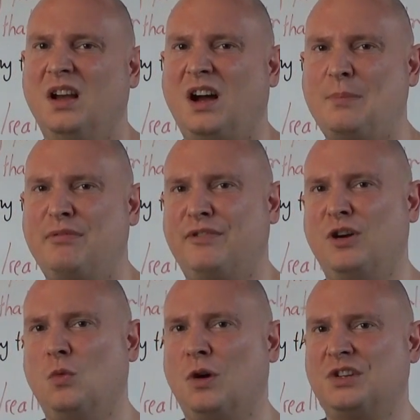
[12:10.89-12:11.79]
I
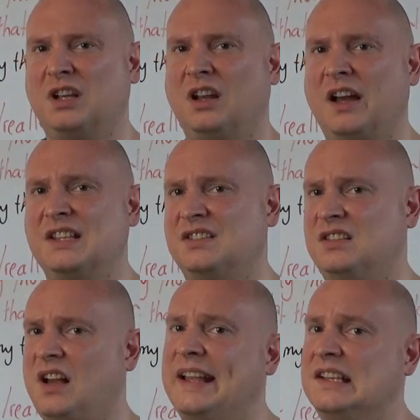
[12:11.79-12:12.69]
prefer watching lions and
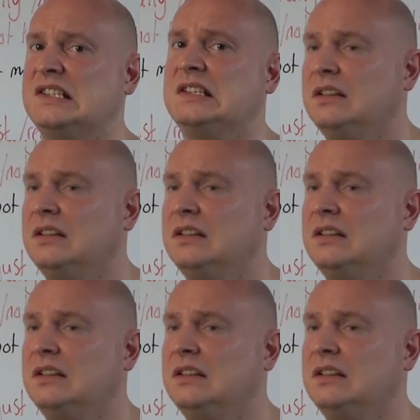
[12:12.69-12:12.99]
tigers.